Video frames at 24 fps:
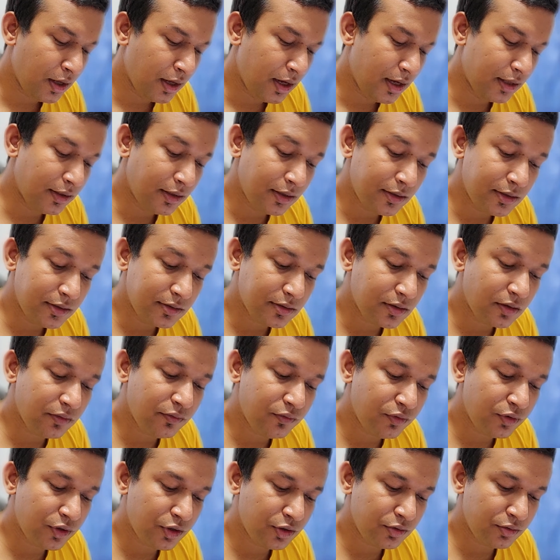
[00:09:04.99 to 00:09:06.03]
and the
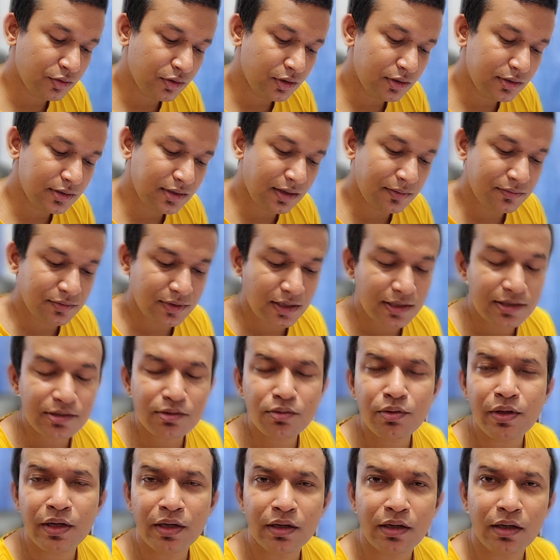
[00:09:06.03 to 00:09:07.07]
discomfort usually subsides
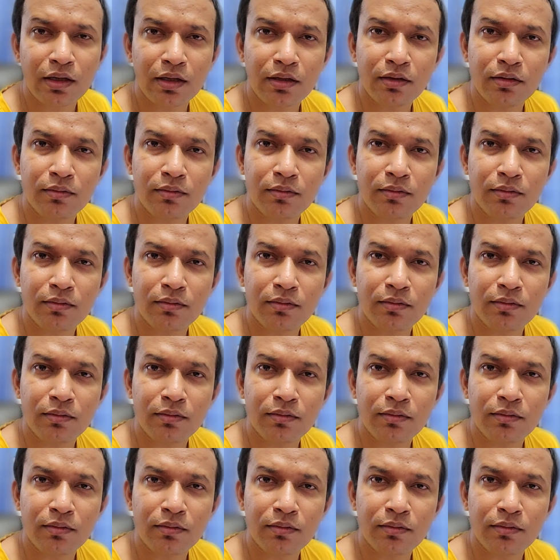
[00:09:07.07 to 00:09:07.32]
quickly.